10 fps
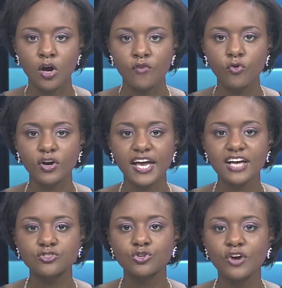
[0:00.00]

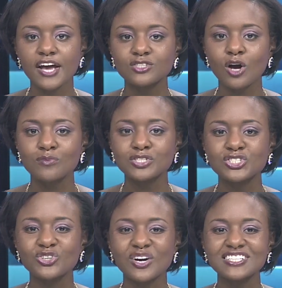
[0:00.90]
Forecaster Greg
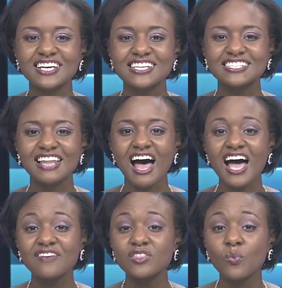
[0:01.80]
Thompson joins us
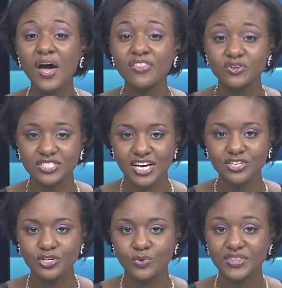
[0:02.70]
live in the Weather
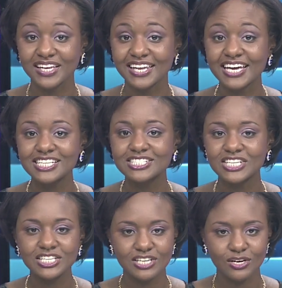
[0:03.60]
Center with the latest
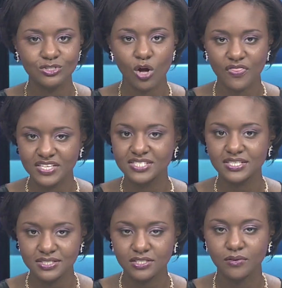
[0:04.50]
details on this
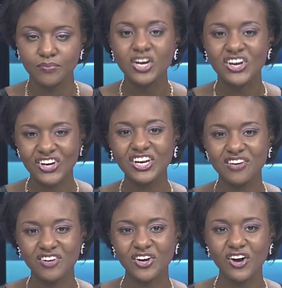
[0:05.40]
system. Good
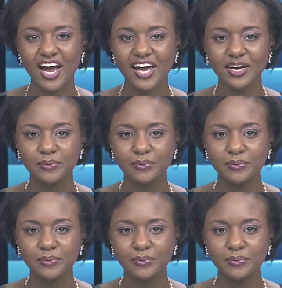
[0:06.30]
evening, Greg.